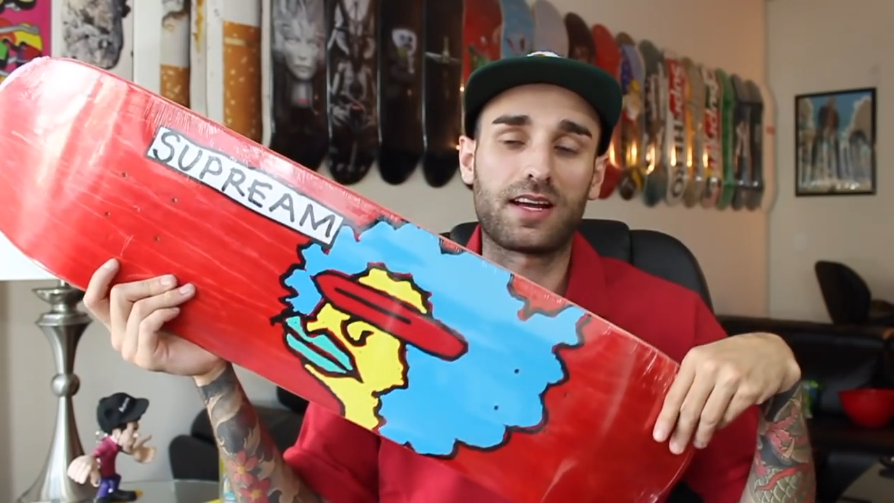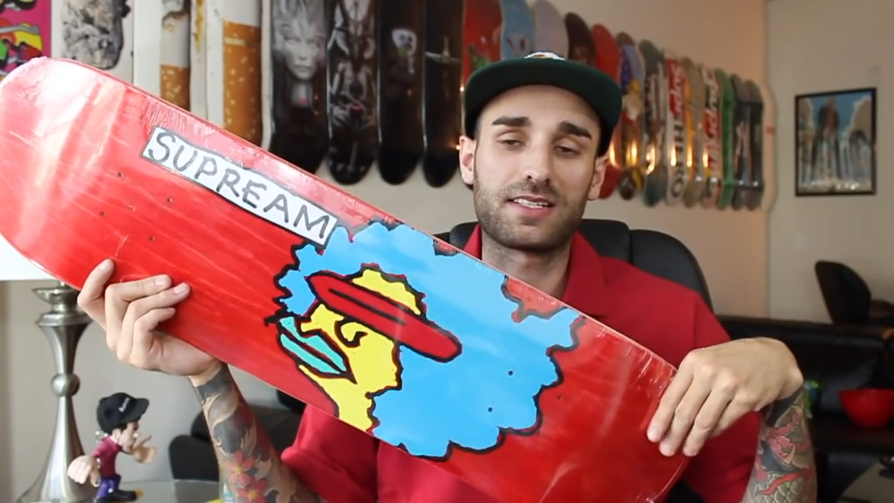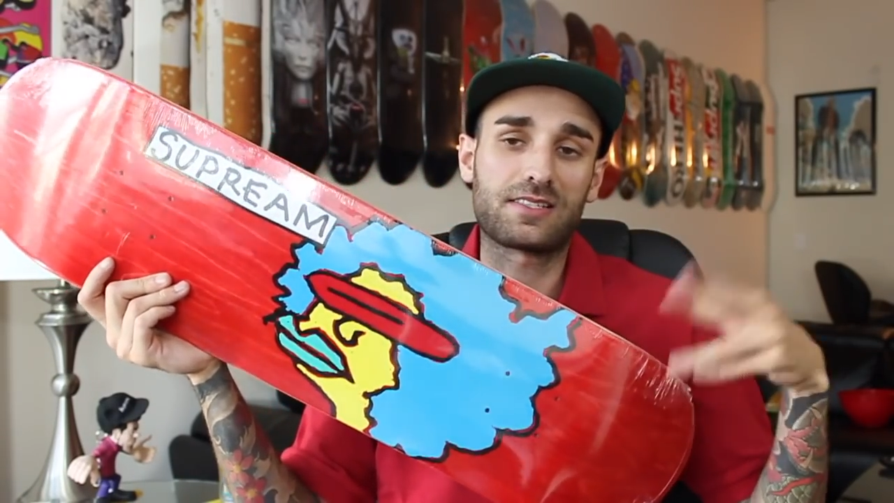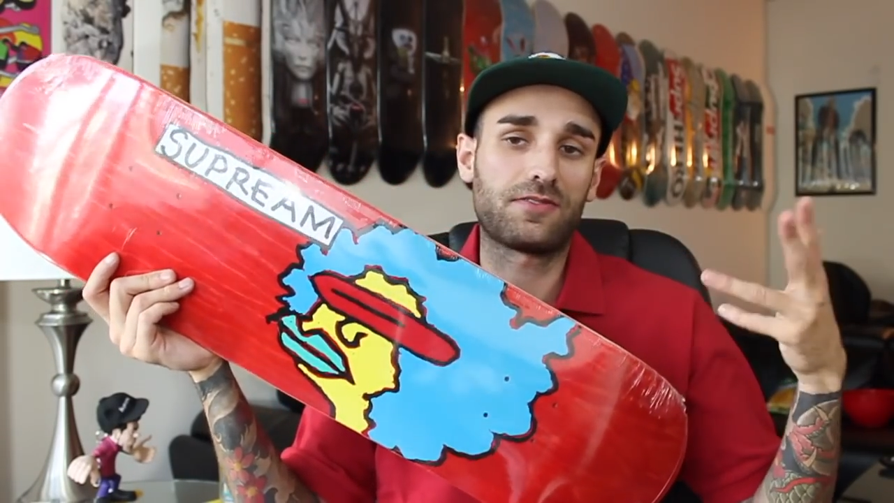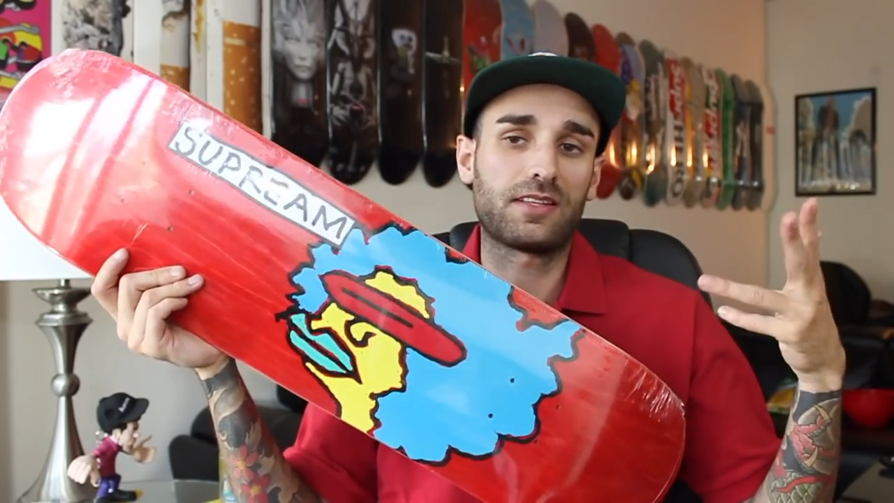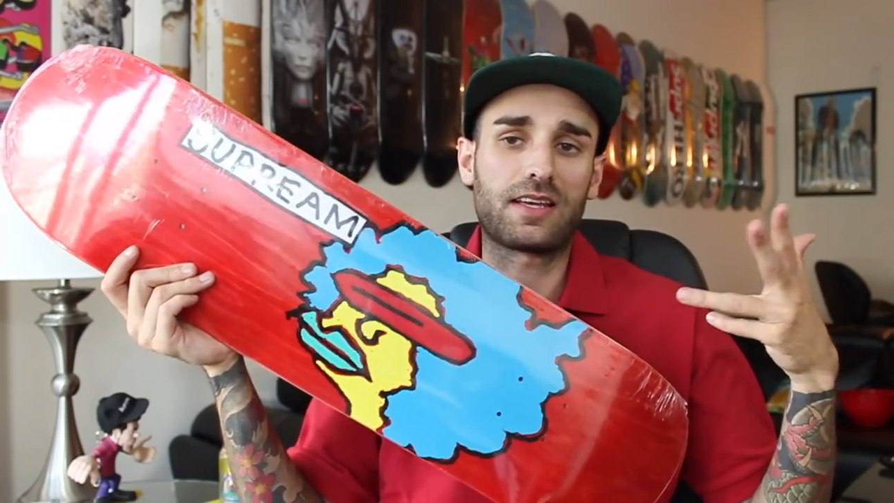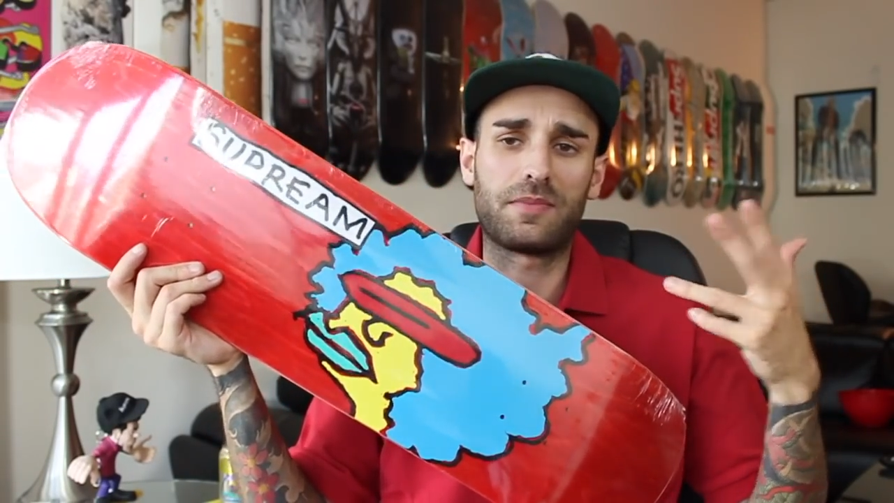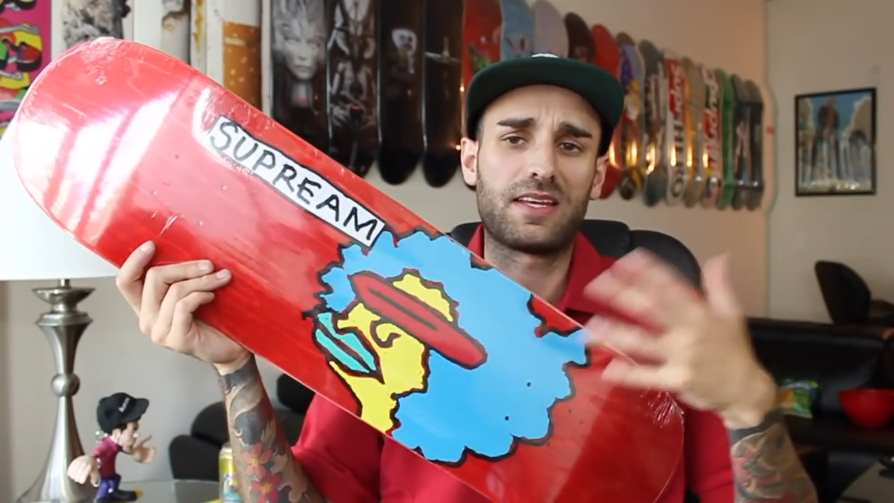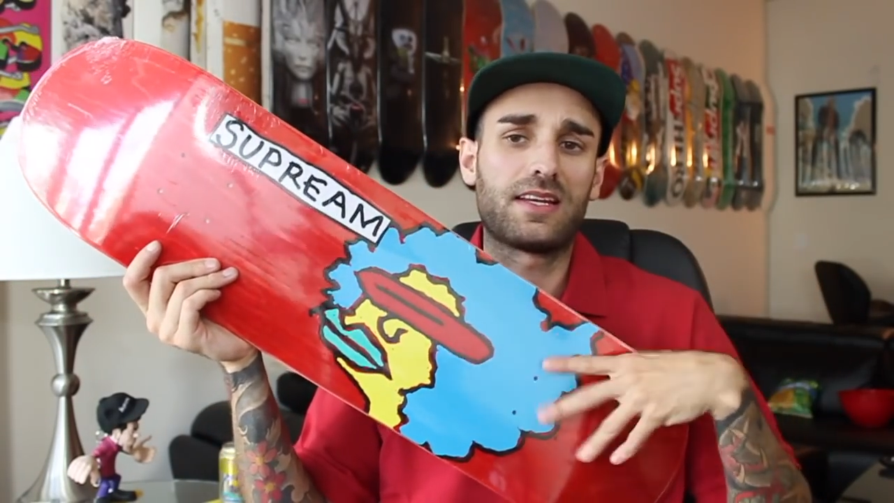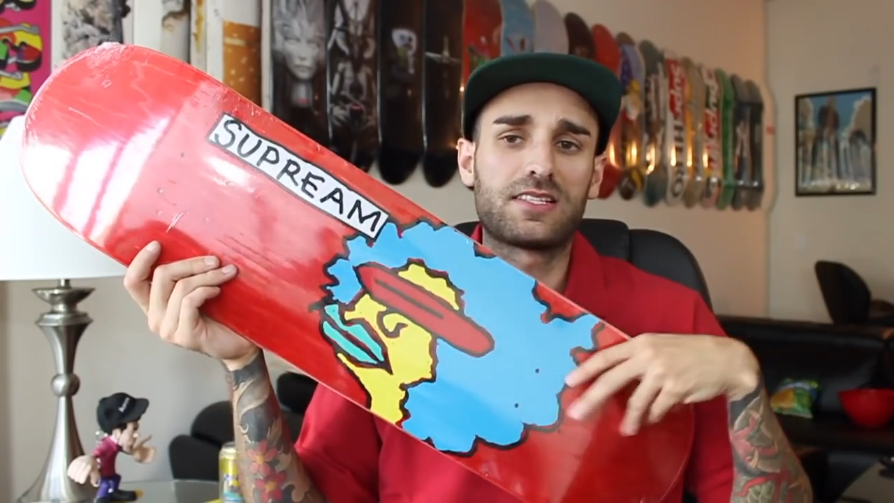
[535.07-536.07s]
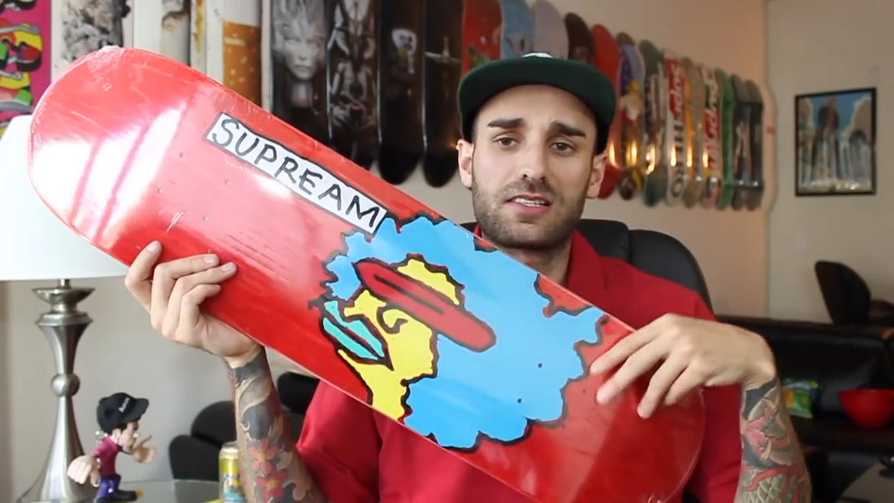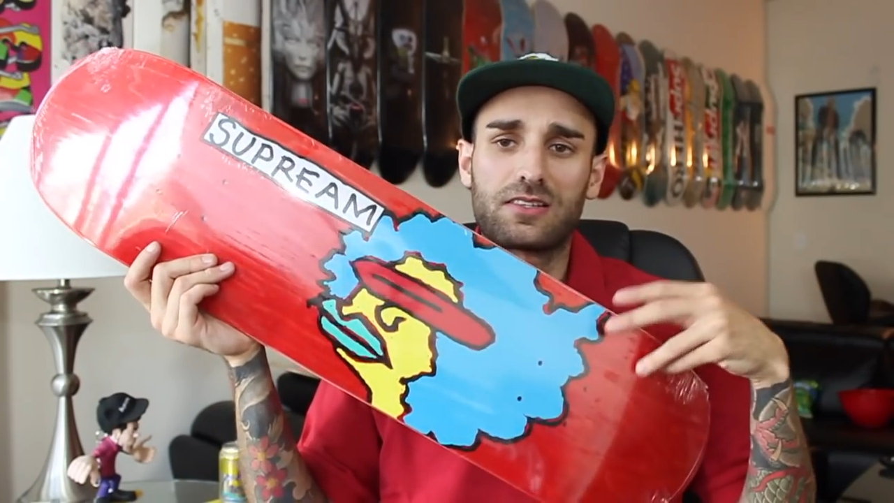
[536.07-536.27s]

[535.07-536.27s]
I just feel like, man, it just